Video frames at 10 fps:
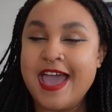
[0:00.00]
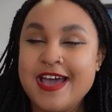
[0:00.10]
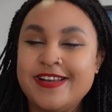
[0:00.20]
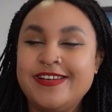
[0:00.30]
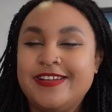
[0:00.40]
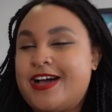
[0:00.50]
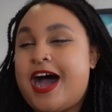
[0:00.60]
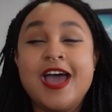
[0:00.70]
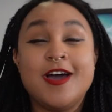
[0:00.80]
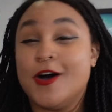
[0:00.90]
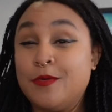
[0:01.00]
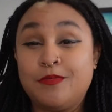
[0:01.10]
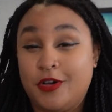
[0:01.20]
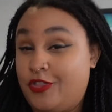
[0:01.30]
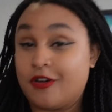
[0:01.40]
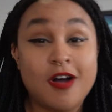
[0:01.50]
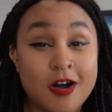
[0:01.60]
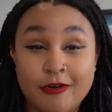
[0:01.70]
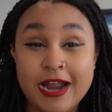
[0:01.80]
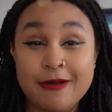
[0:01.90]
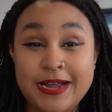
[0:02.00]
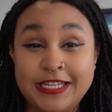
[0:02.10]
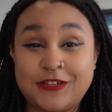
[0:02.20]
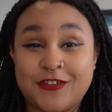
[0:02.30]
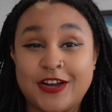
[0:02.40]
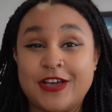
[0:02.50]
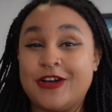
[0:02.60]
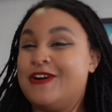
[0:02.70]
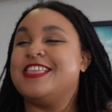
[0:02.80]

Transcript: And I hope they're all great reads for you.